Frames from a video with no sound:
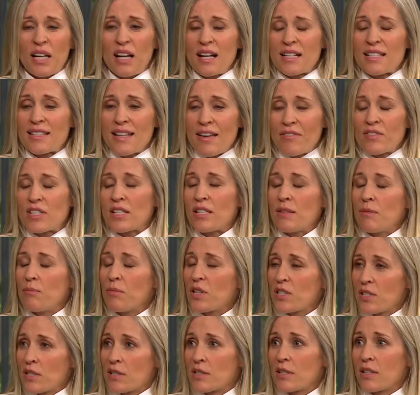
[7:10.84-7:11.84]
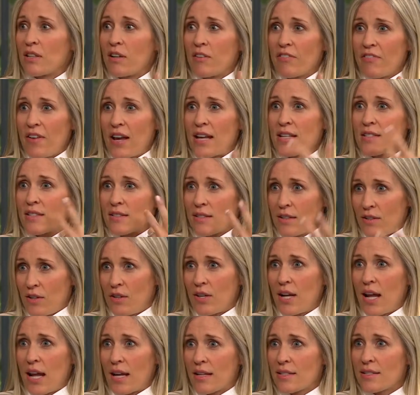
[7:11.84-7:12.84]
like 70 muscles in our faces and
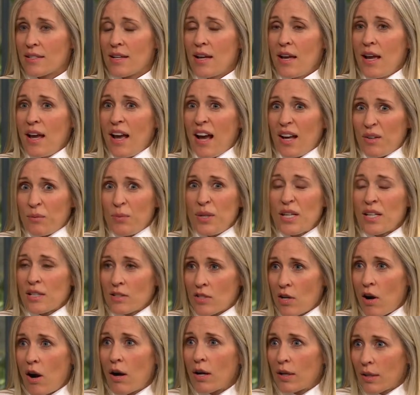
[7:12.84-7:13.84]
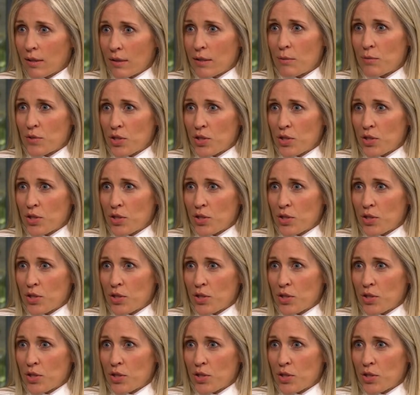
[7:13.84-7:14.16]
our necks, and we can target them too.